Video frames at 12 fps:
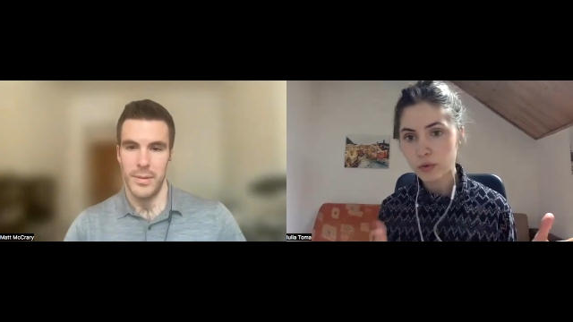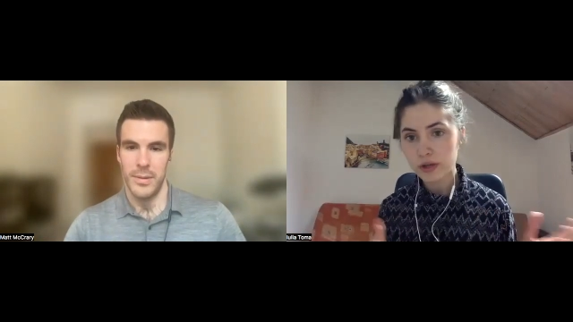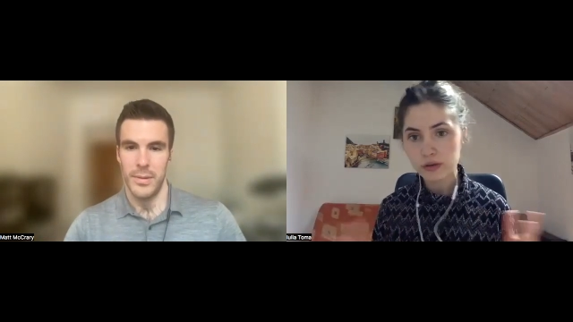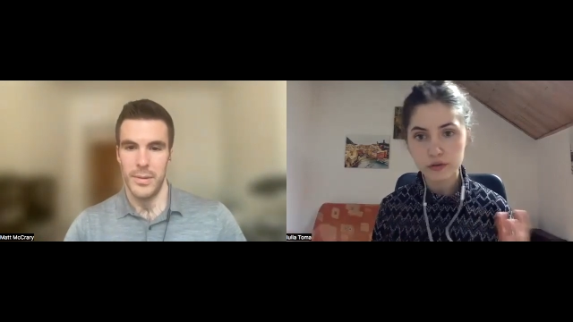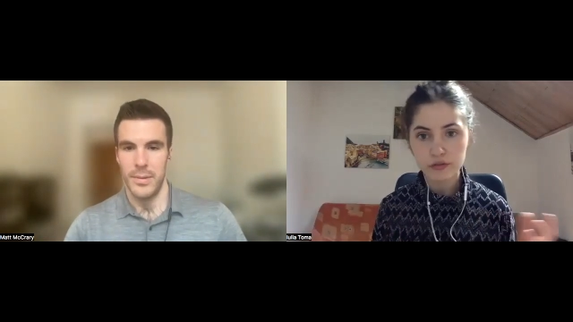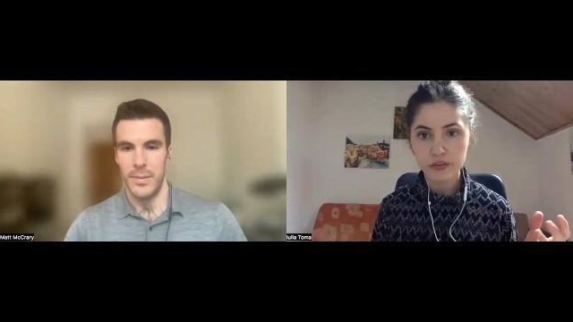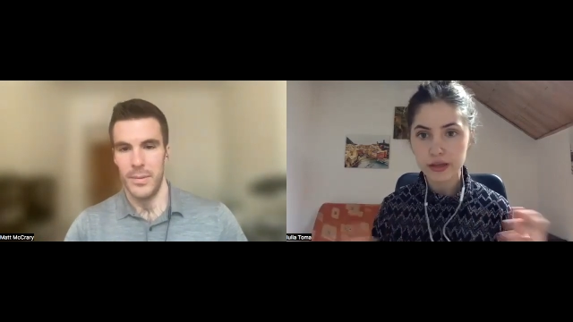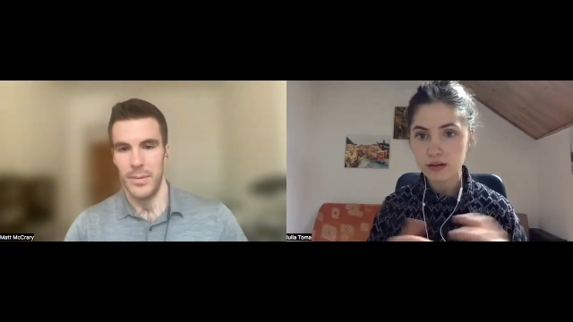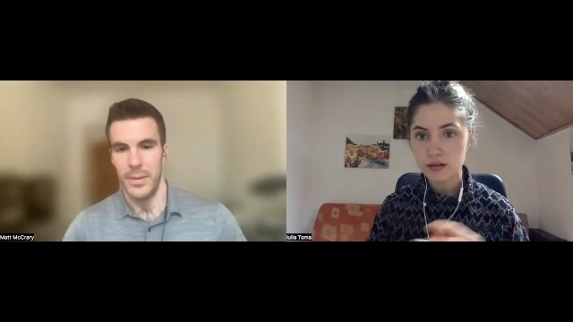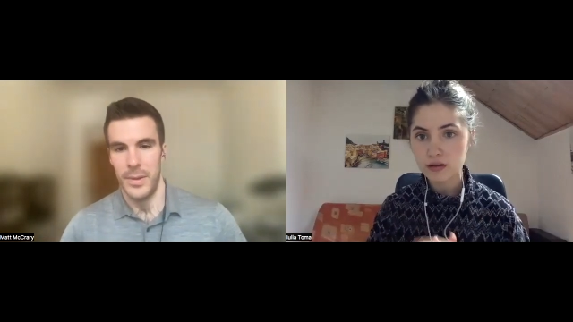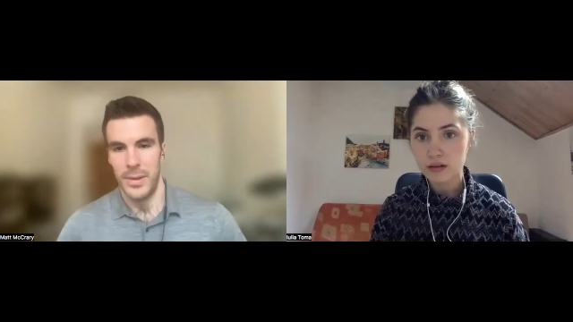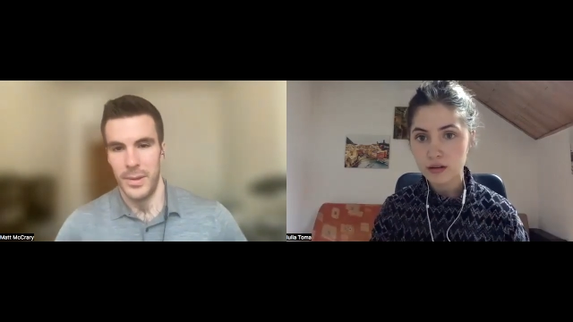Speaker 1: what do you
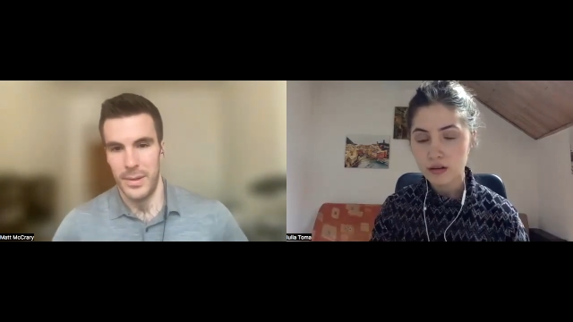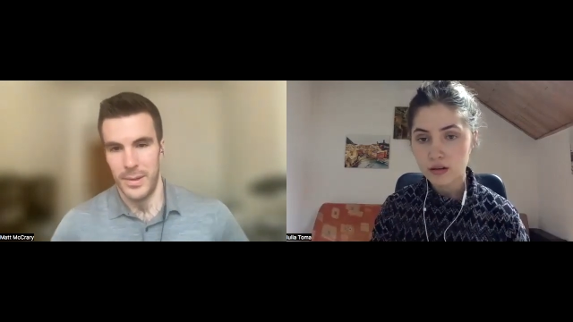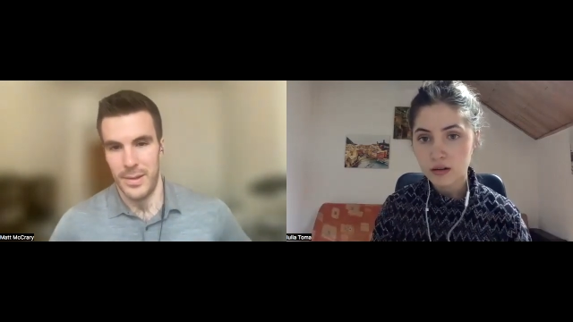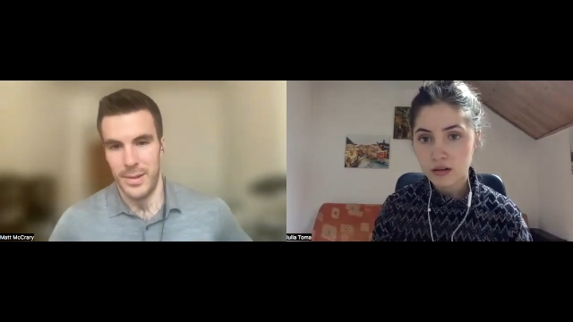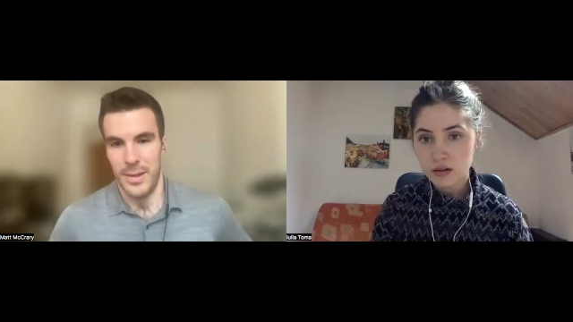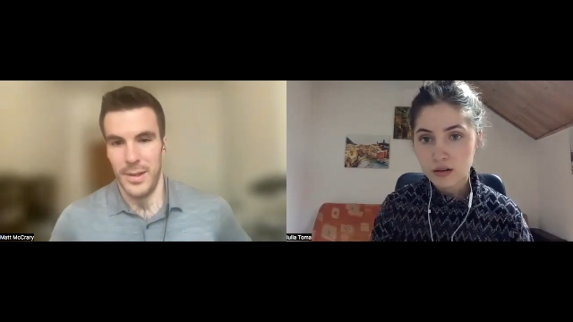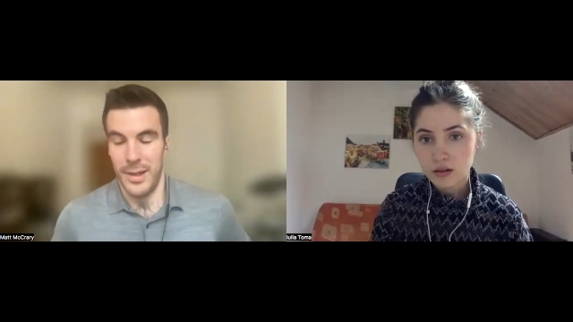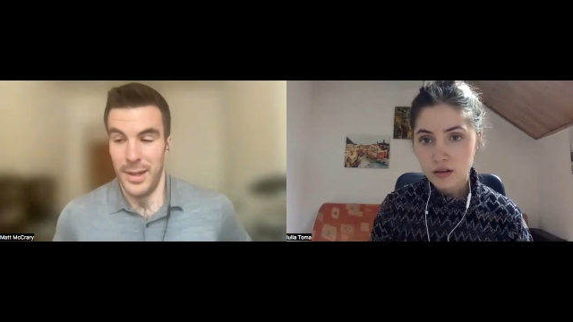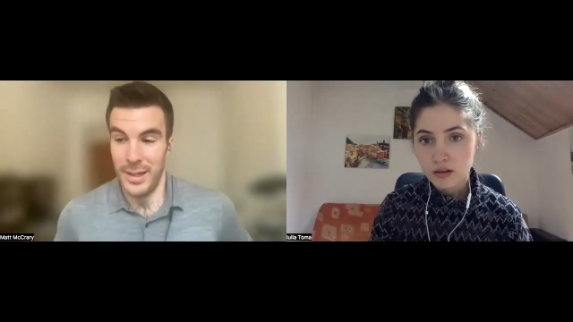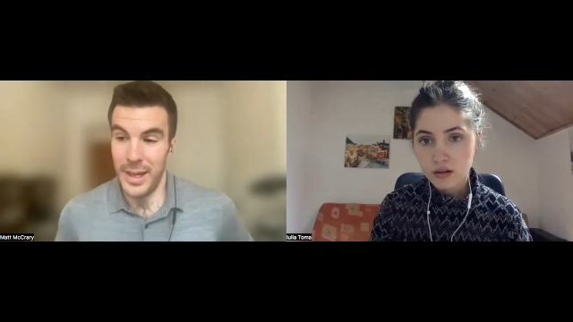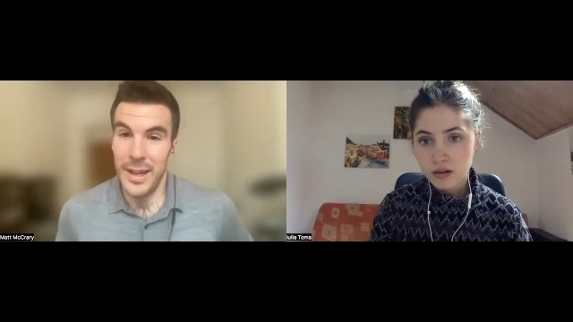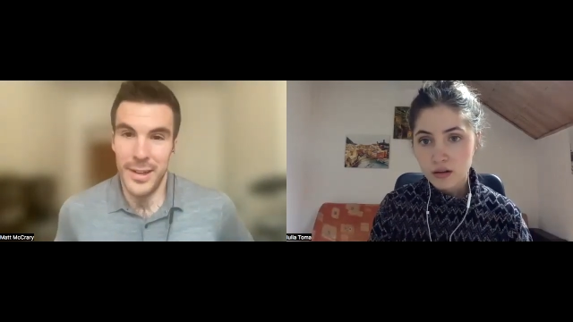think?
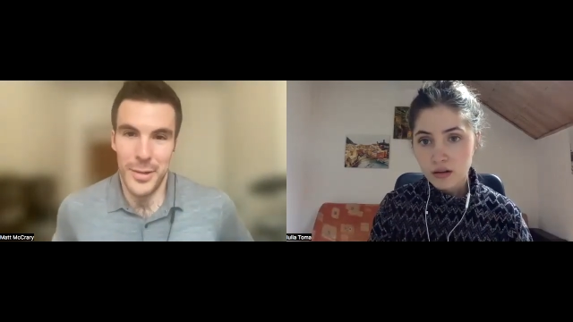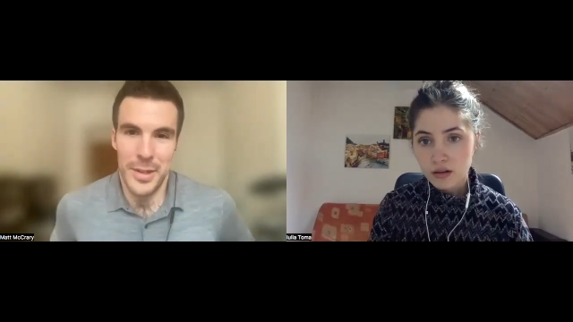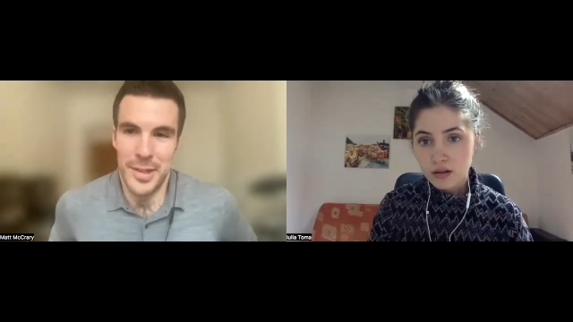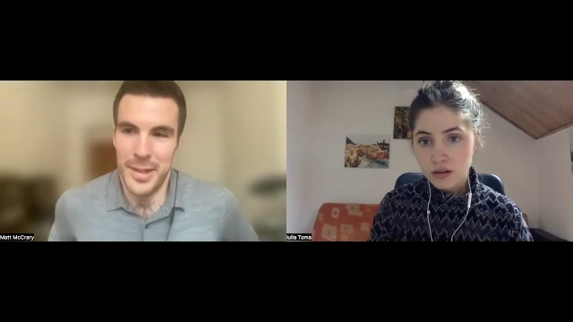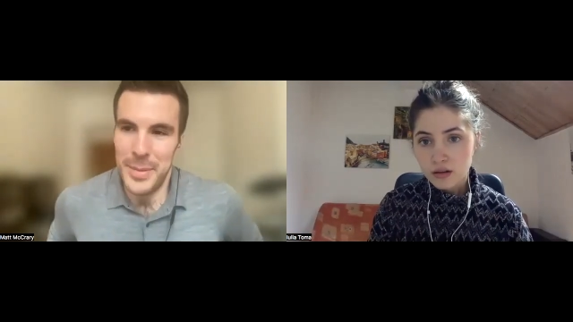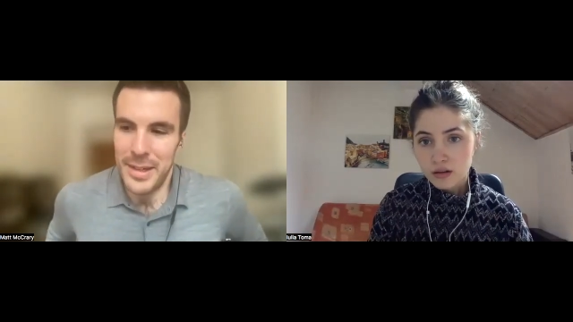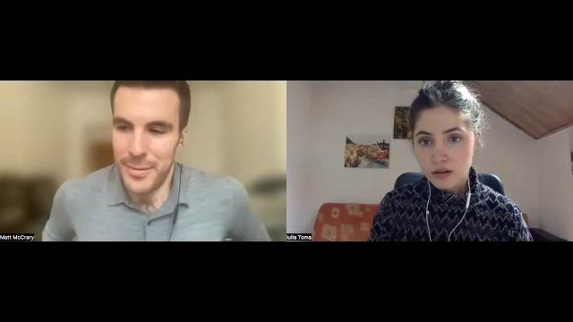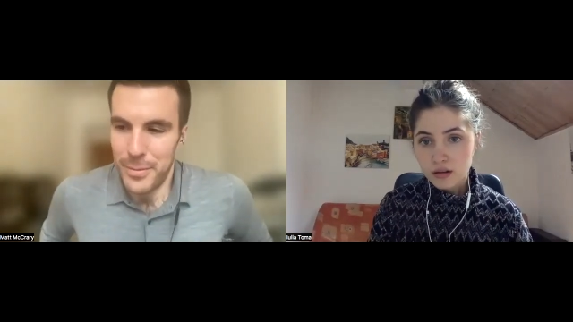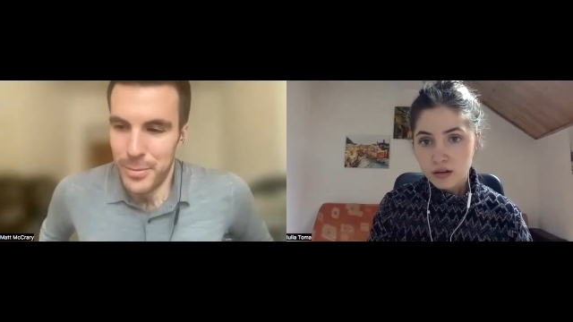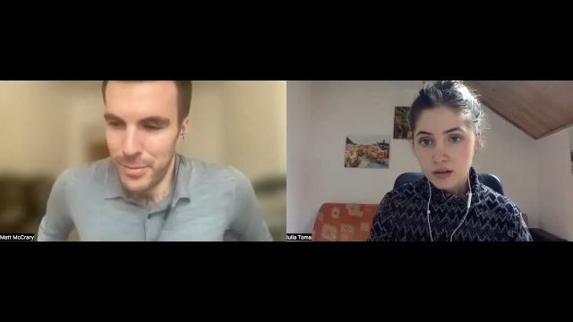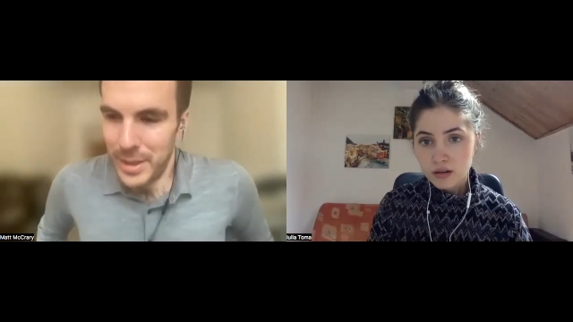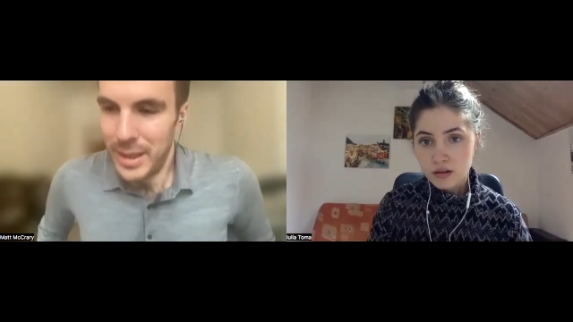
Speaker 2: Yeah, so that's I mean that's a
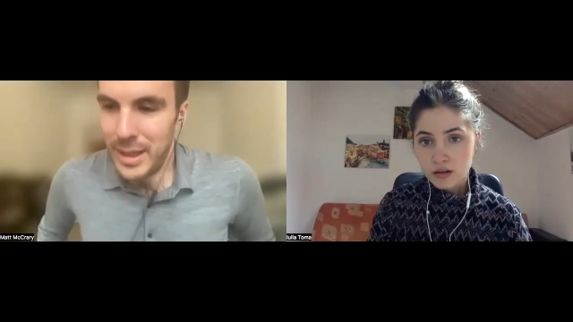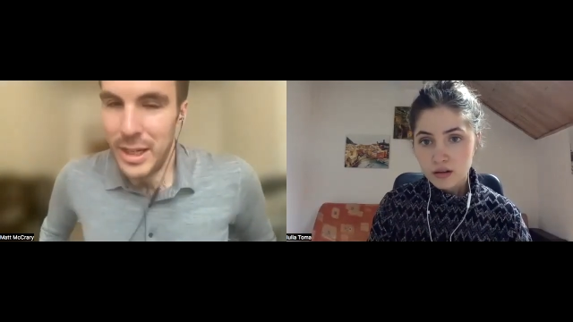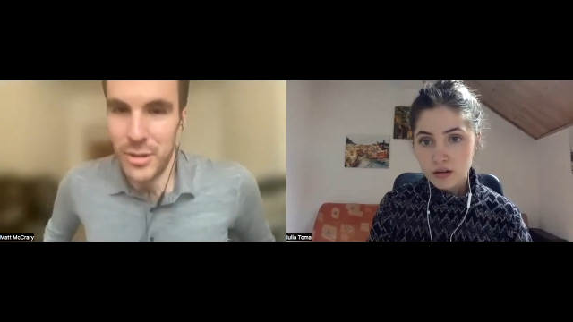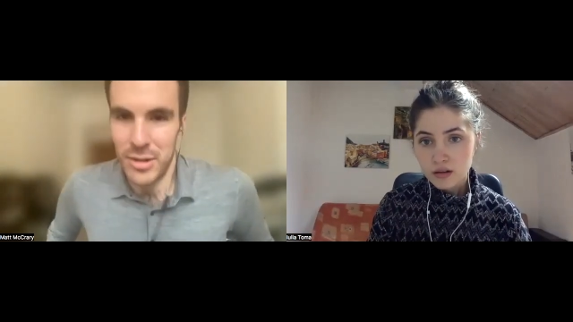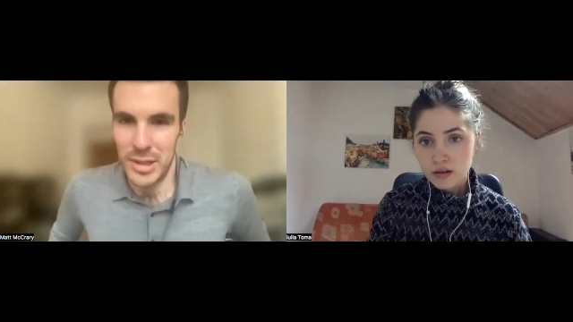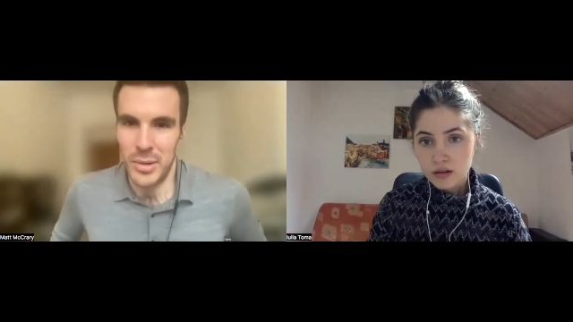really interesting